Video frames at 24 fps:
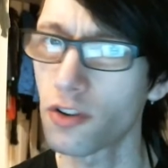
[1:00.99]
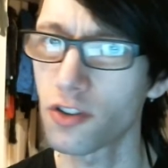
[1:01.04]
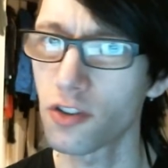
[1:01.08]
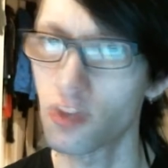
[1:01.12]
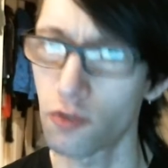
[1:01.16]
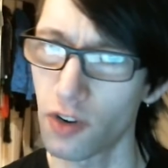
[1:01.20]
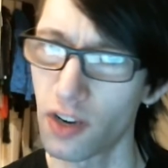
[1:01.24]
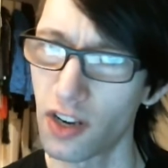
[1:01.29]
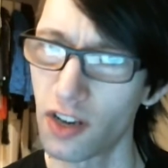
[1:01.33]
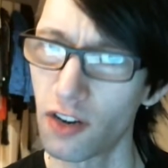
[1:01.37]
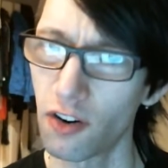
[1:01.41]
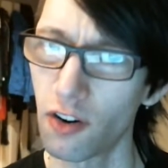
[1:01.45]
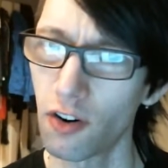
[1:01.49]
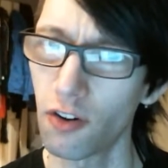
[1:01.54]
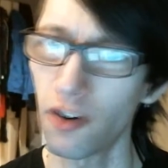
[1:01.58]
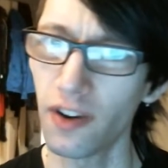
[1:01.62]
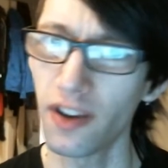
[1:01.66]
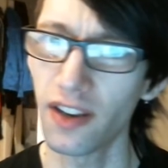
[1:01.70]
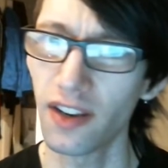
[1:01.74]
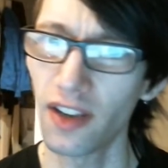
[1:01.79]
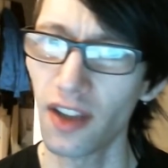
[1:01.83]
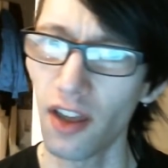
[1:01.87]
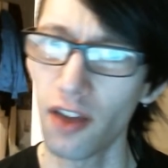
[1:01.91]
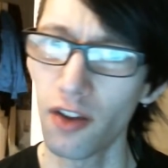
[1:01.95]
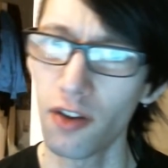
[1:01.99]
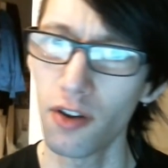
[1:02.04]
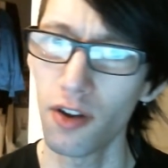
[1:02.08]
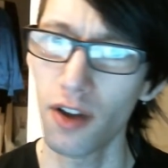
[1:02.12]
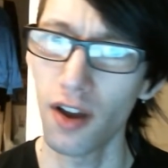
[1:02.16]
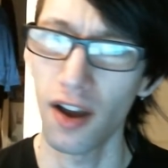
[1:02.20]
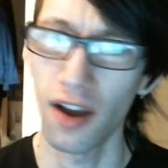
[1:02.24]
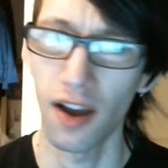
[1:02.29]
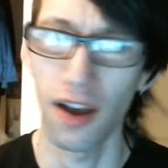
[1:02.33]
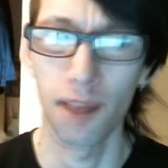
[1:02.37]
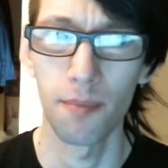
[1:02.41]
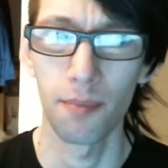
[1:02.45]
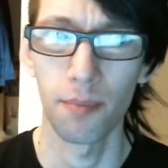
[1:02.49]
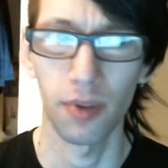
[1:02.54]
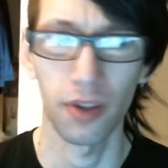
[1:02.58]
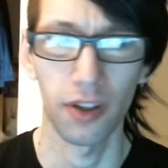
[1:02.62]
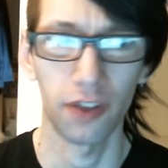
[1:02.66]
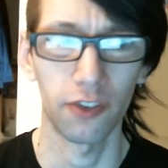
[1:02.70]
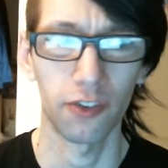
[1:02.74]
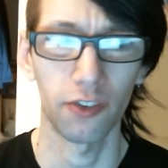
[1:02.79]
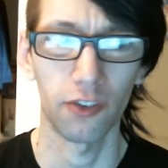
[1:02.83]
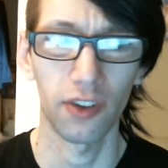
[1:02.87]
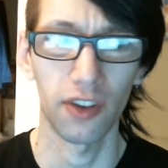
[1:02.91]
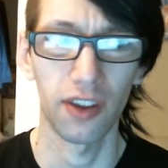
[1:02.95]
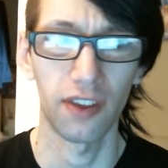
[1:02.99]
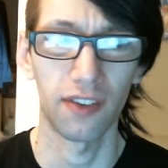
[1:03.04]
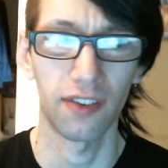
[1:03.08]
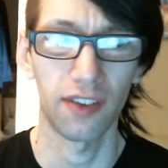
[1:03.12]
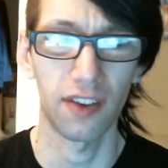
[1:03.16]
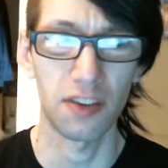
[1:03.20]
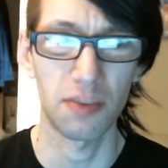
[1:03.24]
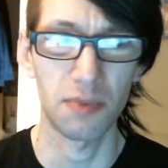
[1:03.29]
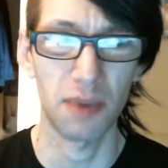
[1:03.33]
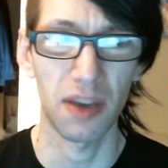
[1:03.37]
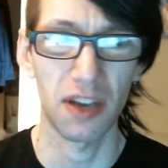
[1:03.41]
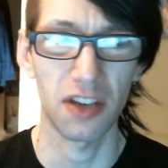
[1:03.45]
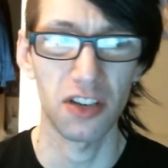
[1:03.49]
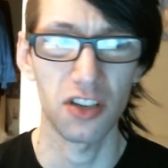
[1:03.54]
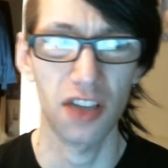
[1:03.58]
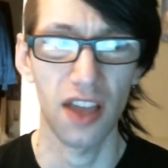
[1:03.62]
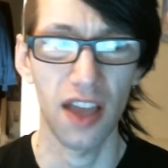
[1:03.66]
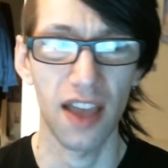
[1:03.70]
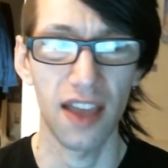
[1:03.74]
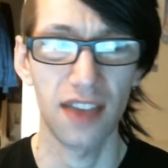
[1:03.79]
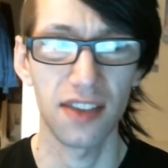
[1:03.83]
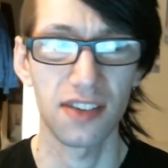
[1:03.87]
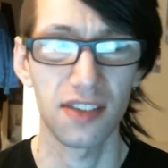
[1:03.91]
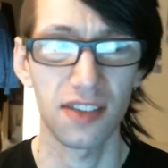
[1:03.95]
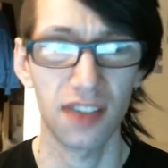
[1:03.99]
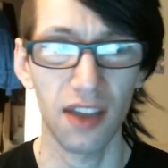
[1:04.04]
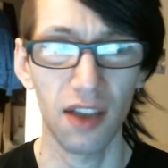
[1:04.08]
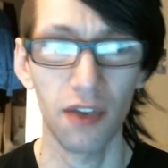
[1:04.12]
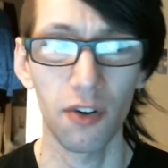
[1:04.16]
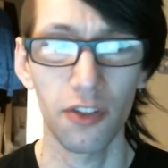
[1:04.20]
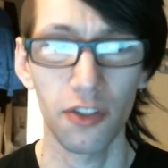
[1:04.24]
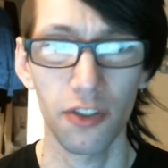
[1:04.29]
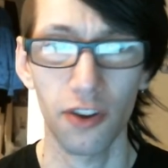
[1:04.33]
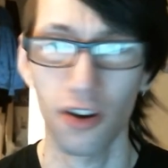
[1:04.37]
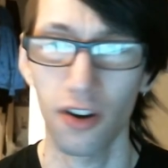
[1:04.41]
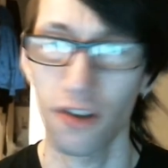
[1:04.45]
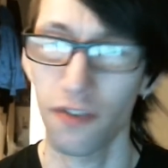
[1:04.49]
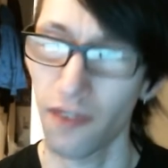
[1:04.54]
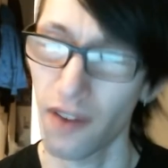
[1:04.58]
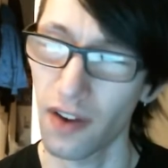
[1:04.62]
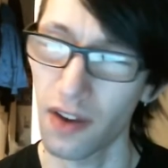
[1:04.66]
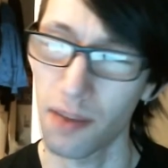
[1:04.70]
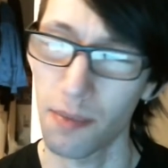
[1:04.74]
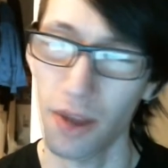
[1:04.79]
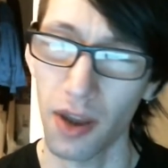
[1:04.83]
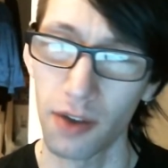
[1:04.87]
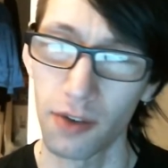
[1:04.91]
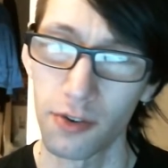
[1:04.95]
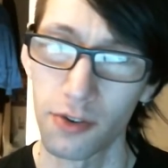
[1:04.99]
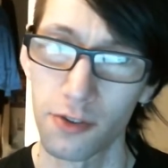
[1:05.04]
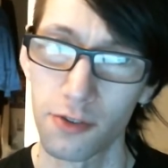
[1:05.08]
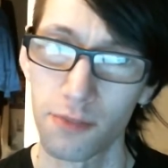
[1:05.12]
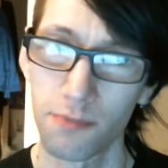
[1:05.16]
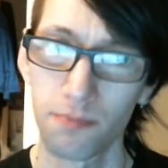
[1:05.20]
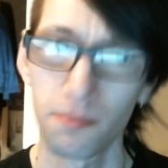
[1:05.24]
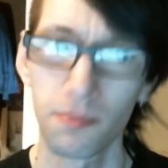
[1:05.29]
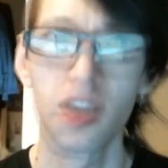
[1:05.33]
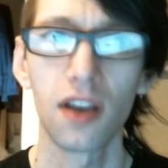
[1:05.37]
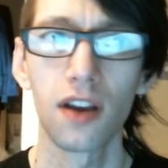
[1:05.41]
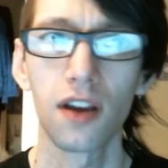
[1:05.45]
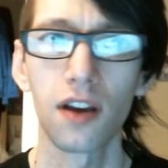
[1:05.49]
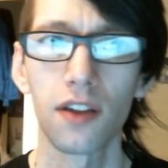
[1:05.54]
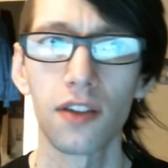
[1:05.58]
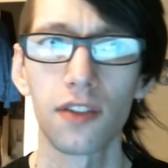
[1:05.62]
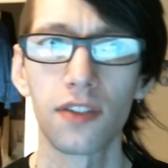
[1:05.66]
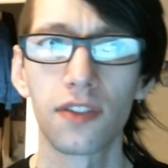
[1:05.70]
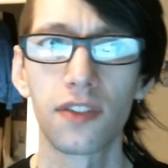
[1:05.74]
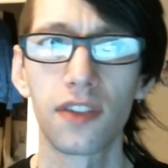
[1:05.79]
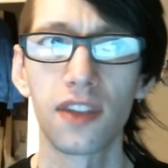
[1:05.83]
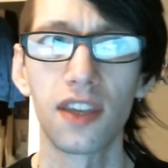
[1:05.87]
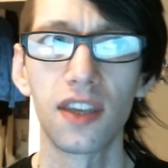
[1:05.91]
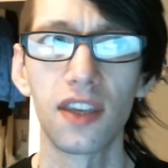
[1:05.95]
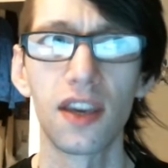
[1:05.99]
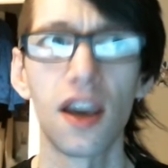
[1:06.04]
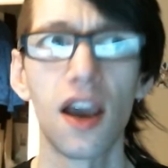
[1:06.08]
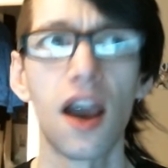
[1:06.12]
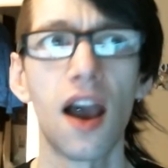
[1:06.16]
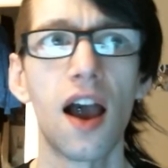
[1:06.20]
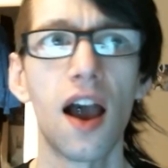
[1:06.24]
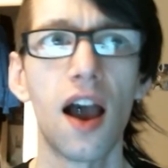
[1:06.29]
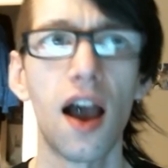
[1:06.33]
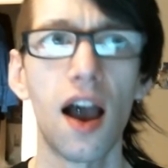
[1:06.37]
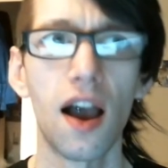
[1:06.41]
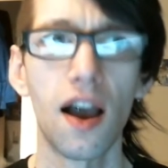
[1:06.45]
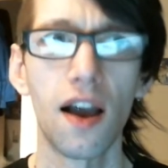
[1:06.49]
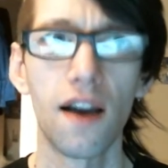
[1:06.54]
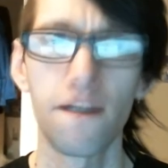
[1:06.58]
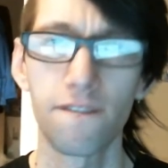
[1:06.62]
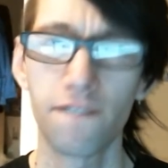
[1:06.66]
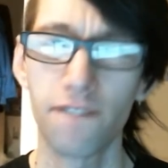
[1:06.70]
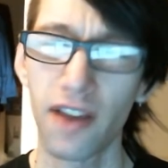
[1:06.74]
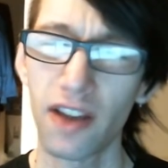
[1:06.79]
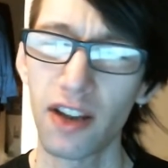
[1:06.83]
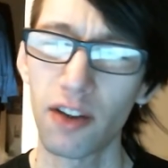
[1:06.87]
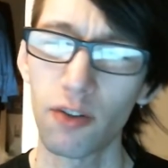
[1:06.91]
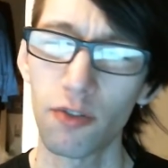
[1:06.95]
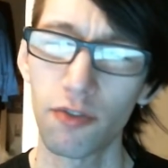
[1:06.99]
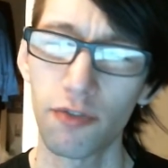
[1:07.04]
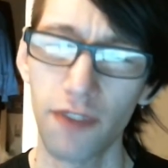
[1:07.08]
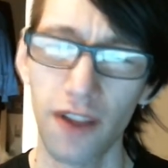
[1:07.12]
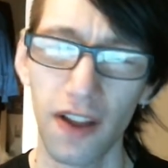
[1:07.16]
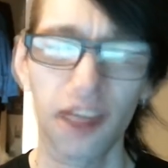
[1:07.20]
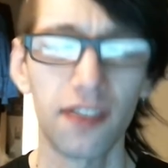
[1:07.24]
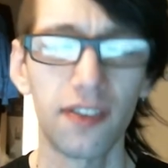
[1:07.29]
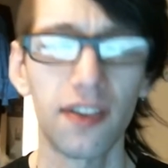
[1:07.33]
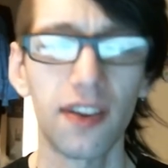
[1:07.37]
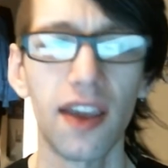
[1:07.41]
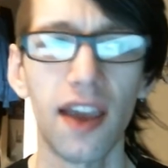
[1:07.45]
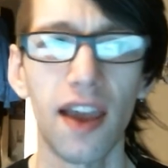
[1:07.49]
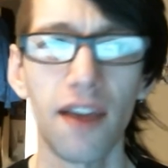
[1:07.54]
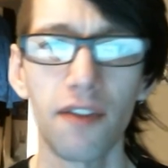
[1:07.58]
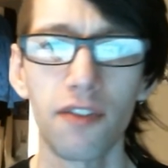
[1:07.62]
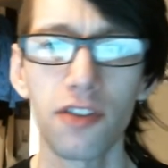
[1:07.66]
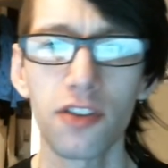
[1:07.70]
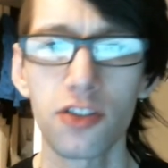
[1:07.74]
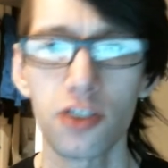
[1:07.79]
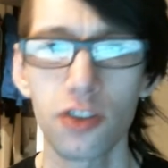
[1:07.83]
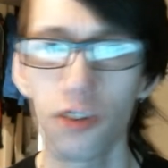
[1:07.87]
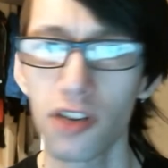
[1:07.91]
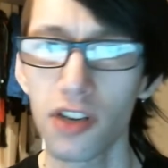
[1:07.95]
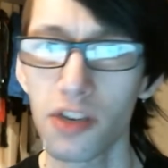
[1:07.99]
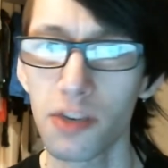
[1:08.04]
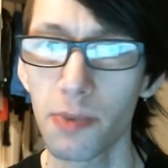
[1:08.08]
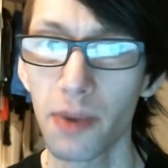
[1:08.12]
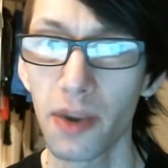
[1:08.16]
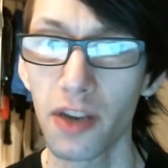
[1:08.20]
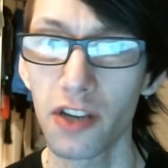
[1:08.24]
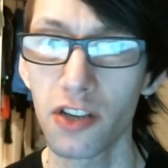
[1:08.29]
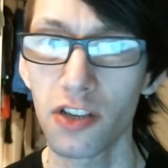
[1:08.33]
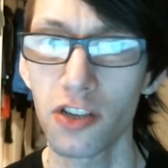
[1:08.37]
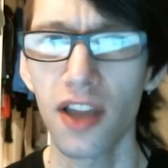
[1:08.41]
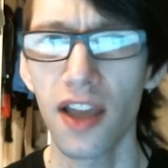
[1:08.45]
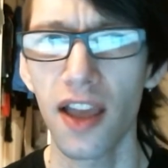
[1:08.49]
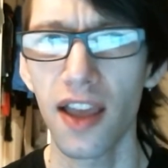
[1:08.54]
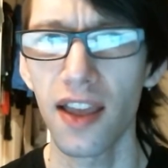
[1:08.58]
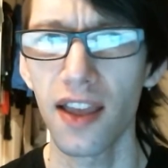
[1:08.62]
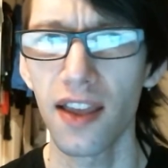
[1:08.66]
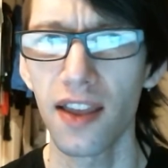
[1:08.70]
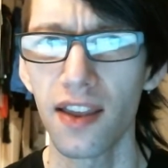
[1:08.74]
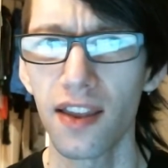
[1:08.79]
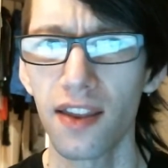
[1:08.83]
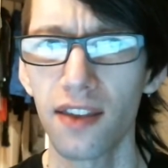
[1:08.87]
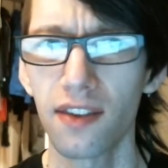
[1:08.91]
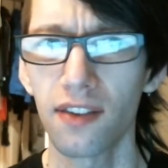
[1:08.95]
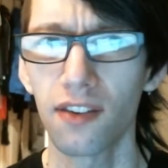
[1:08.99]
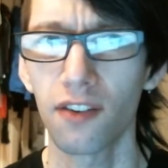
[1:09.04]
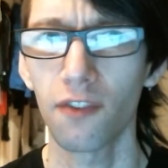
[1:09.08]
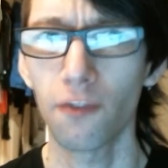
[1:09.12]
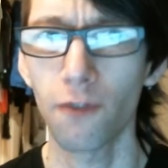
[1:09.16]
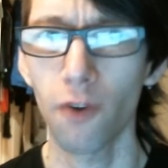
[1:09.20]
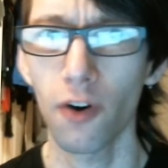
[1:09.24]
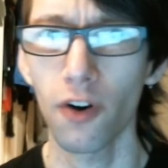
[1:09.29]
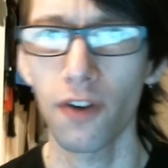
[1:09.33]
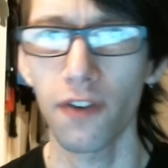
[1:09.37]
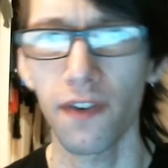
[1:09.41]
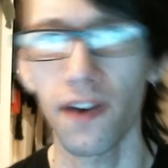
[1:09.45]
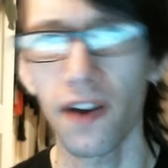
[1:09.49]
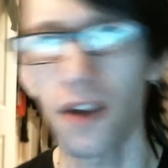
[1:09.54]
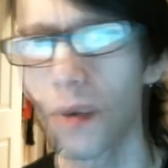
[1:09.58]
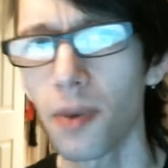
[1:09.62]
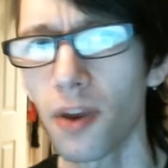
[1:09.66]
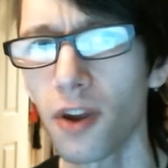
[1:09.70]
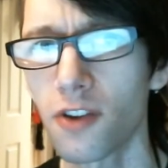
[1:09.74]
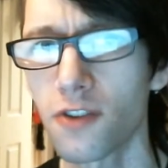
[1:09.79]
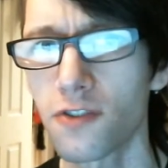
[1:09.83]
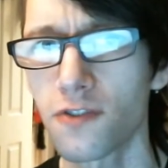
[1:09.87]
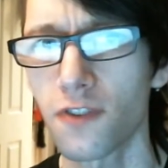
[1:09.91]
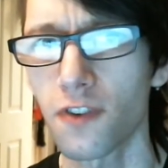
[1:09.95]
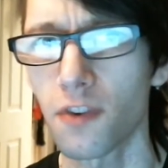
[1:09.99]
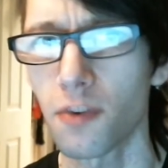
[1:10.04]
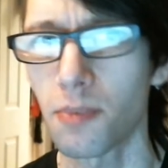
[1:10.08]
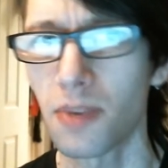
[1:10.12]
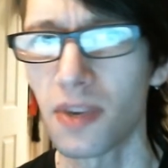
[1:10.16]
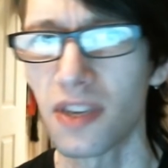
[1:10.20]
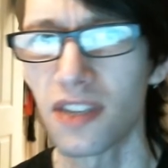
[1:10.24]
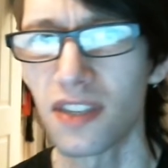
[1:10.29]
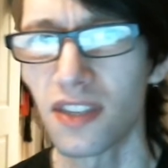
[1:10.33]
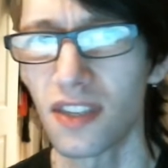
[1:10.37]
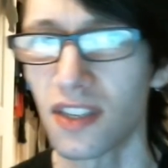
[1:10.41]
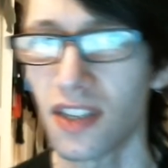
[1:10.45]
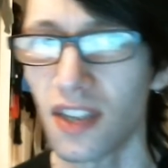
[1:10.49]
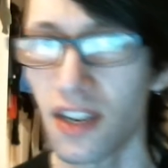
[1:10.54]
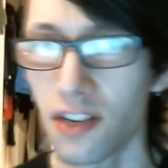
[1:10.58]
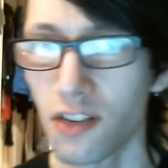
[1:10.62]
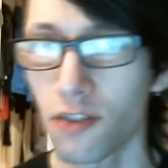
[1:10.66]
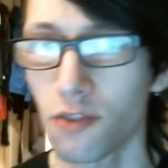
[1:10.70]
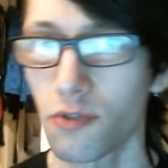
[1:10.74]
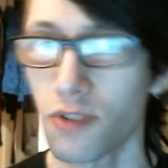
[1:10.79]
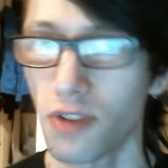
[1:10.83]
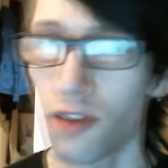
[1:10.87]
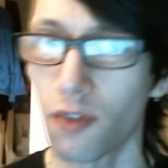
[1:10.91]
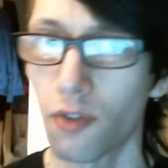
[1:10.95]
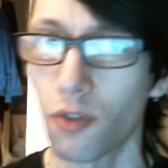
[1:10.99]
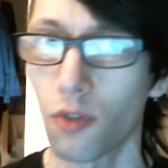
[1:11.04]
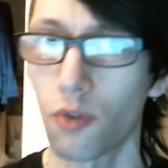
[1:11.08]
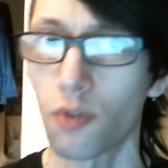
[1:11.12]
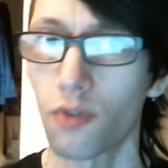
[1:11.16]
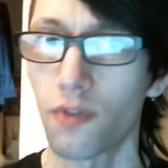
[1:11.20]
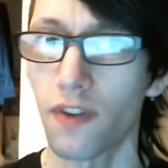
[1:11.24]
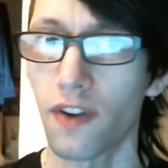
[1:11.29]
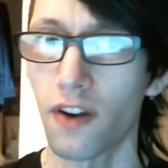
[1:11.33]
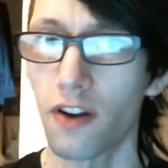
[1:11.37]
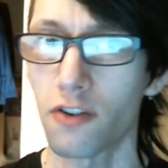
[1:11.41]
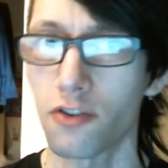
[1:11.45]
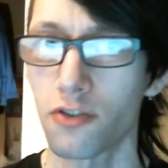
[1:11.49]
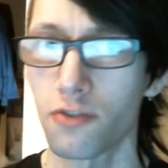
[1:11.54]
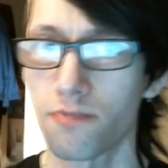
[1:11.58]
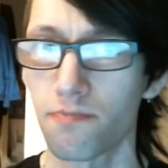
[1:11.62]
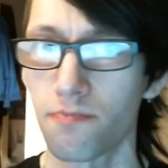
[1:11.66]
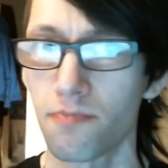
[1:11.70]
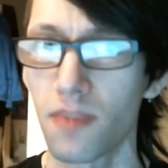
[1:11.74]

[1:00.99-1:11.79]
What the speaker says: of Draenor right now, Blizzard's latest expansion, is still at £35. The Final Fantasy Heavensward expansion is £45 for a PC digital download version.